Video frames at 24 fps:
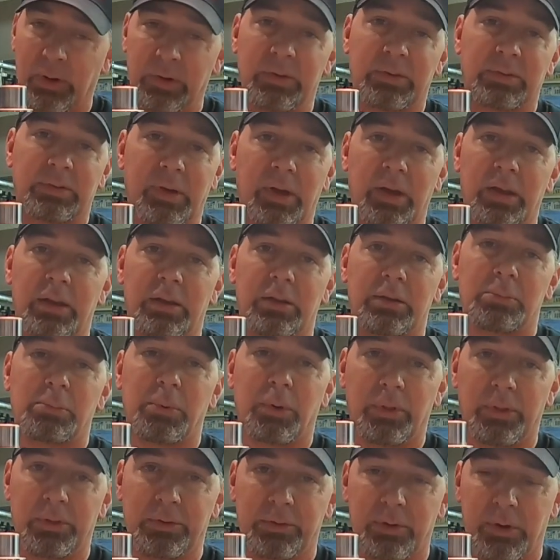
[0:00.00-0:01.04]
I decided to
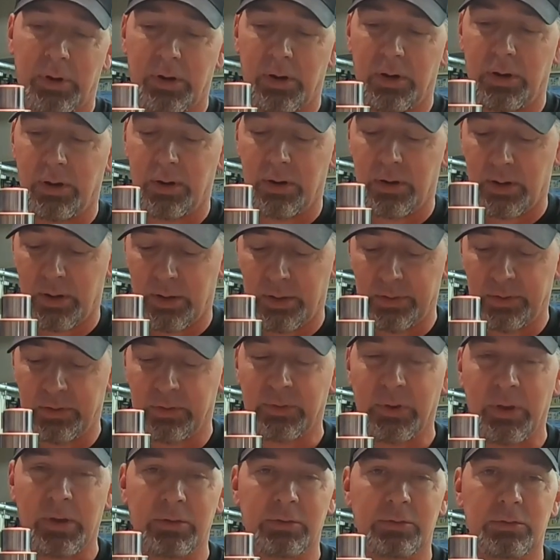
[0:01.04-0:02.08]
pull the trigger on the
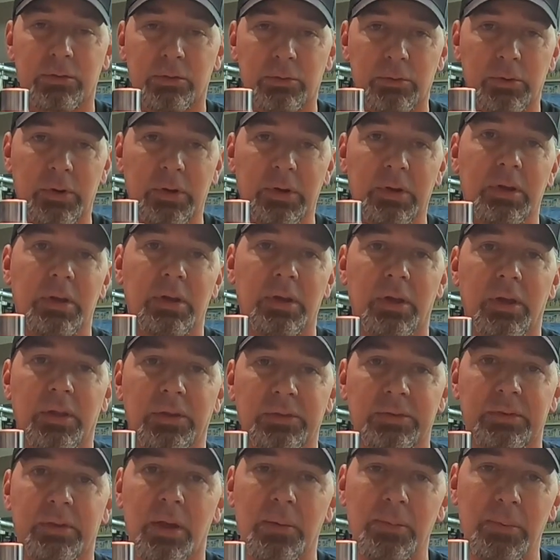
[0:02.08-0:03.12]
stage 3
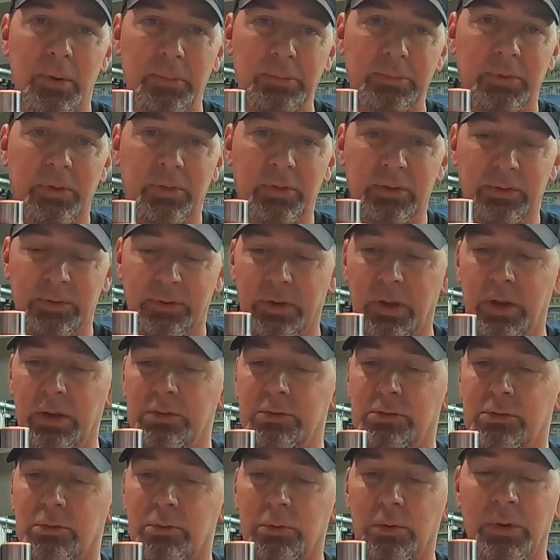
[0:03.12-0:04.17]
and step up to the
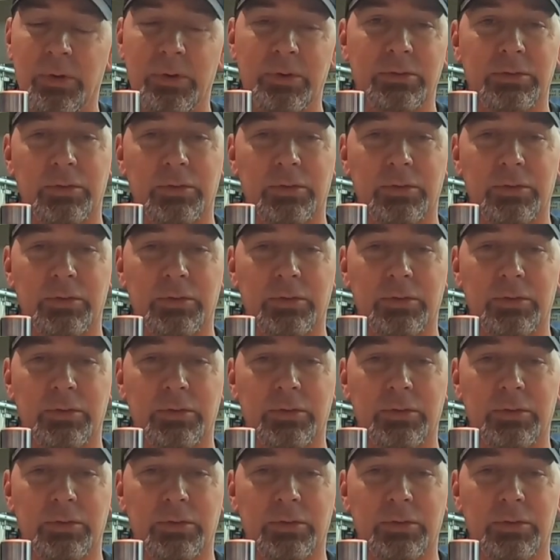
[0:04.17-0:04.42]
stage 3